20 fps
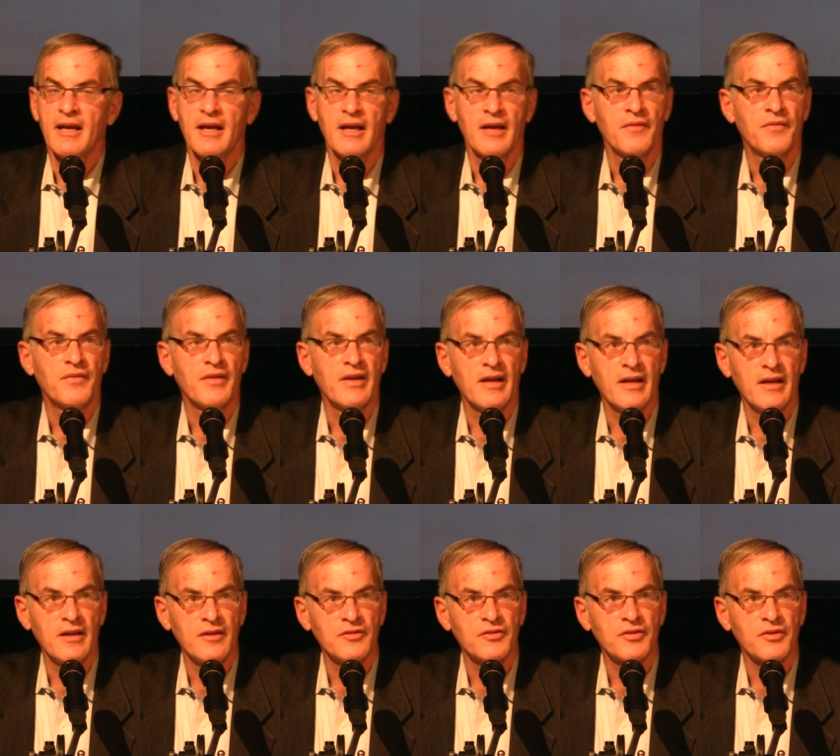If
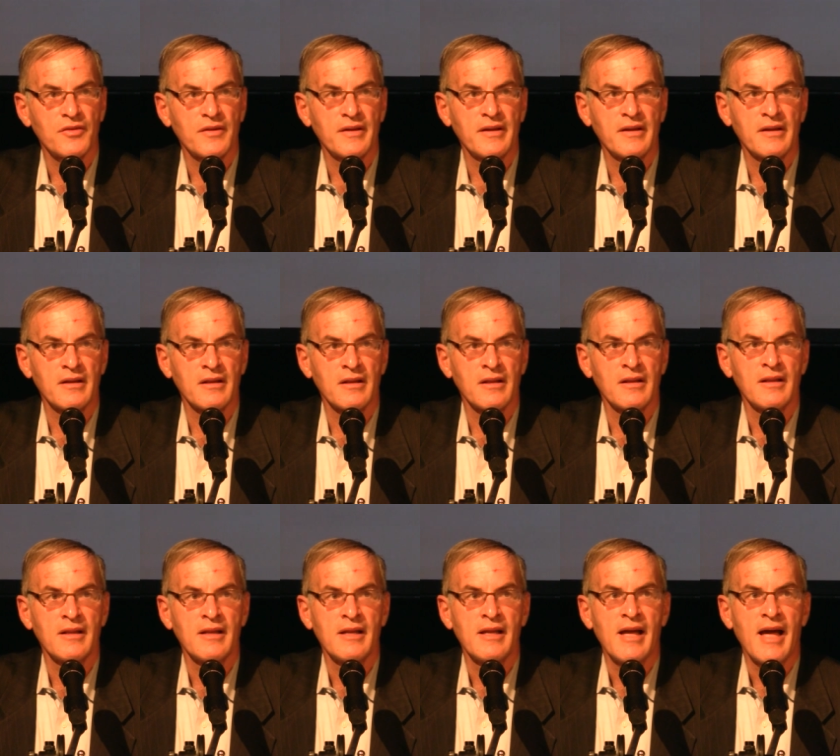
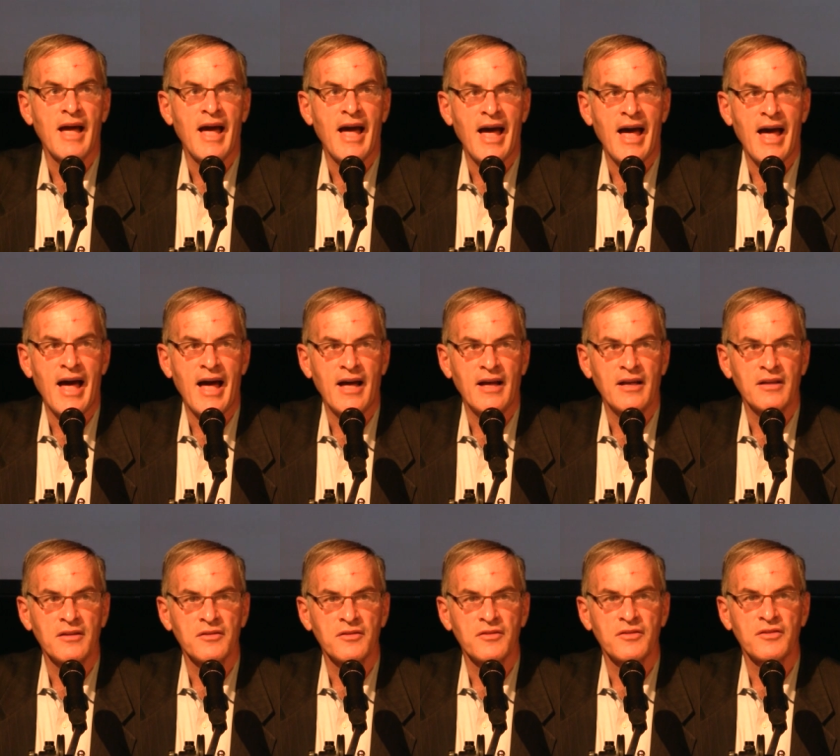Israel
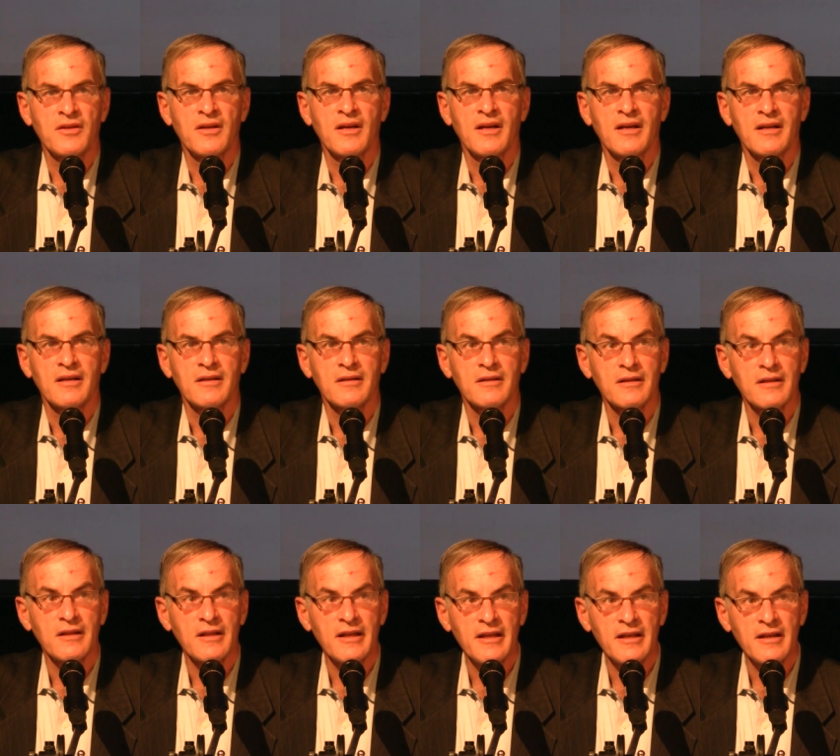has
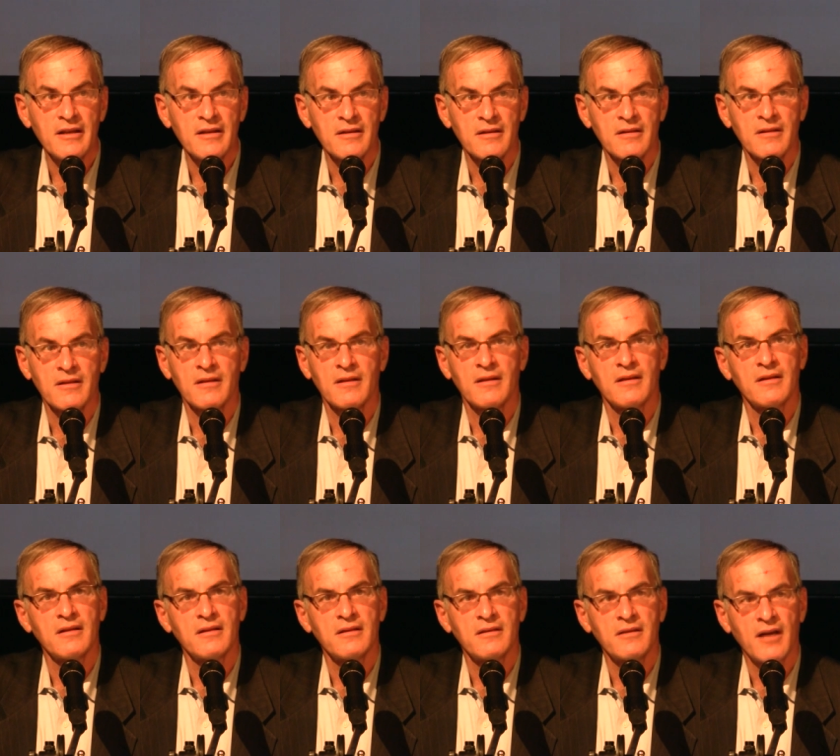
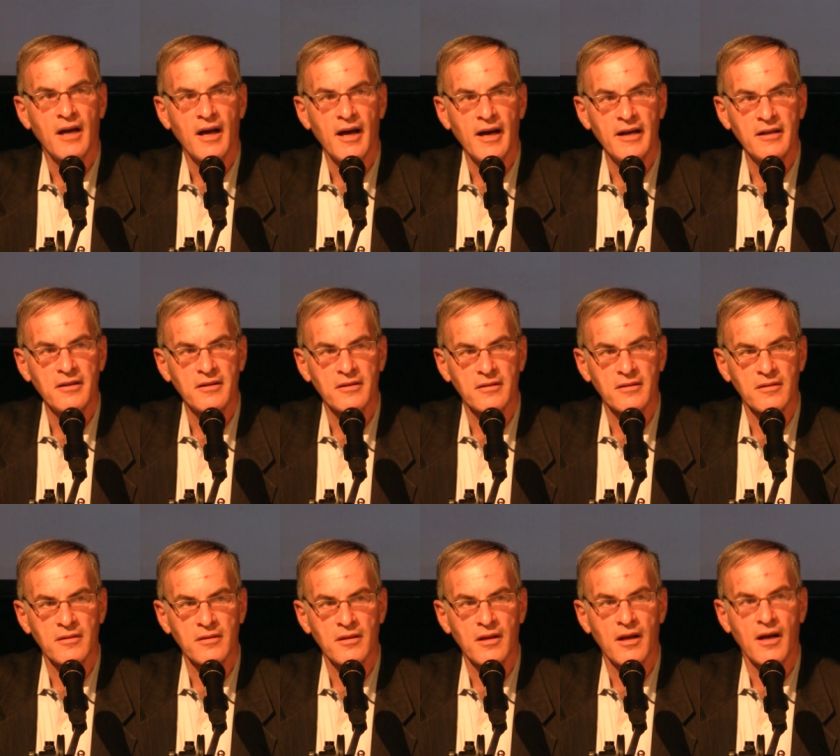legal
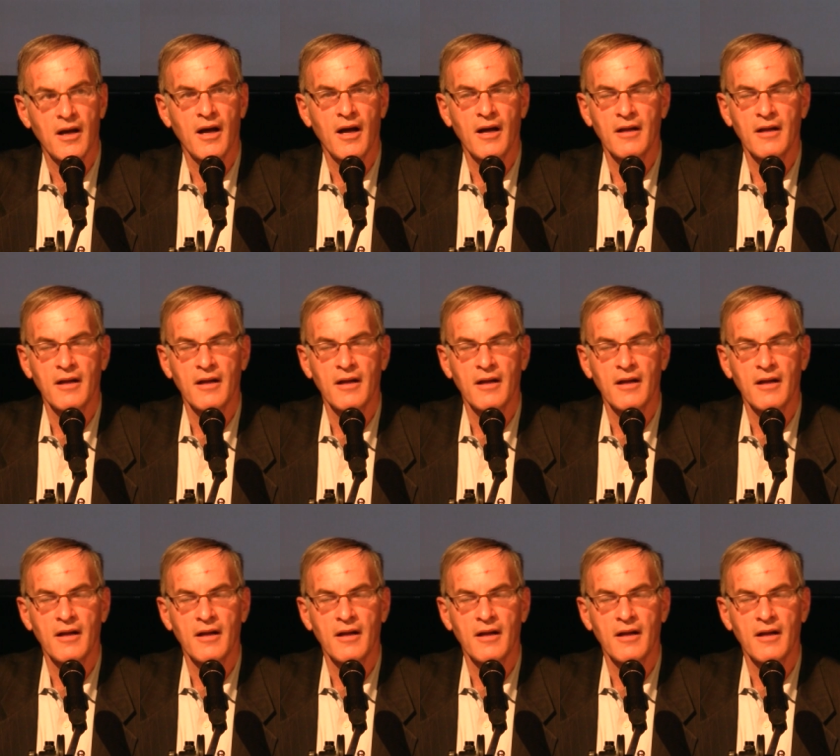title,